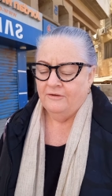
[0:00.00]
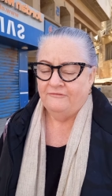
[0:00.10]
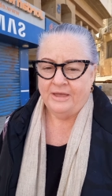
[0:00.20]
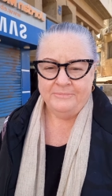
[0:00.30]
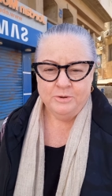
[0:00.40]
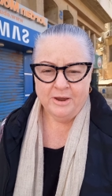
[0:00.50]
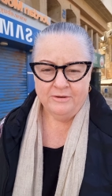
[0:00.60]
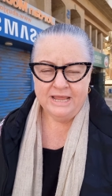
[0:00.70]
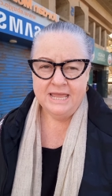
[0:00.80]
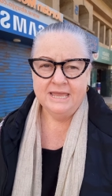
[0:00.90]

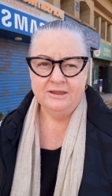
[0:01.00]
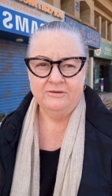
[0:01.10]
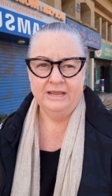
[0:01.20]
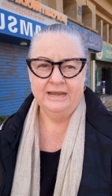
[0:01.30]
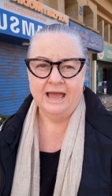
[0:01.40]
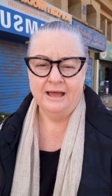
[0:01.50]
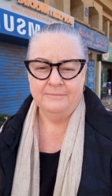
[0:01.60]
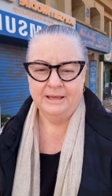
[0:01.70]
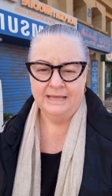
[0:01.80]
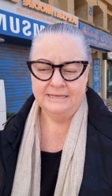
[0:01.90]
February here in
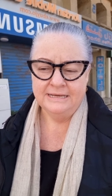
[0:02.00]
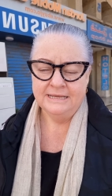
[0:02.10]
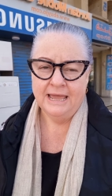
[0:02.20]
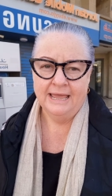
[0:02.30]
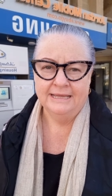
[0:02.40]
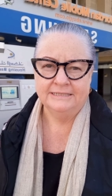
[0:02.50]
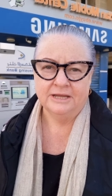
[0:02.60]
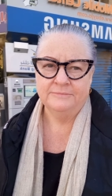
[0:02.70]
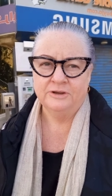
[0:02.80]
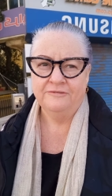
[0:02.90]
Amman and
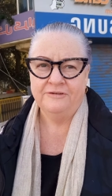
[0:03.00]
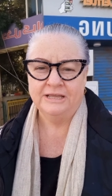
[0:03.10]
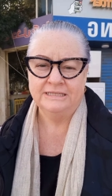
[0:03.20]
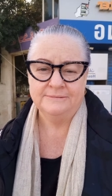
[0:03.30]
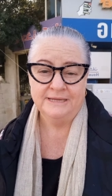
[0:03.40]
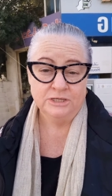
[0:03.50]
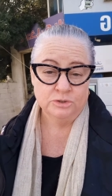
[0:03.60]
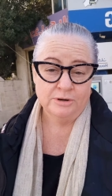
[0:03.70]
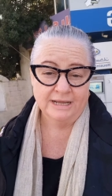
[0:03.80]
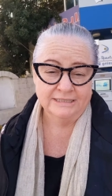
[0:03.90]
I'm going to find some
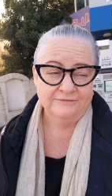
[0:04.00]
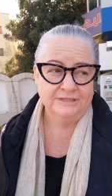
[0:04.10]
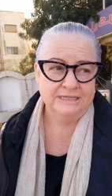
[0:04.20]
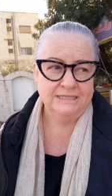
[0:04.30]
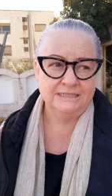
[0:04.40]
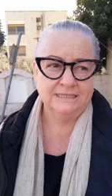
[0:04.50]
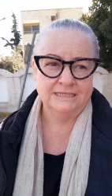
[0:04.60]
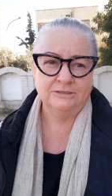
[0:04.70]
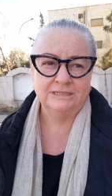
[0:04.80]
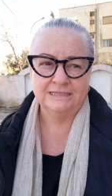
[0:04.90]
indoor activities to
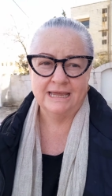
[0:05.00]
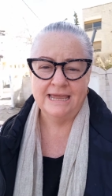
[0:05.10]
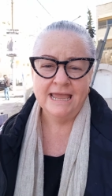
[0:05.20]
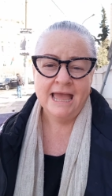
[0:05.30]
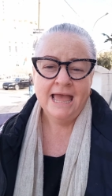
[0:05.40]
do today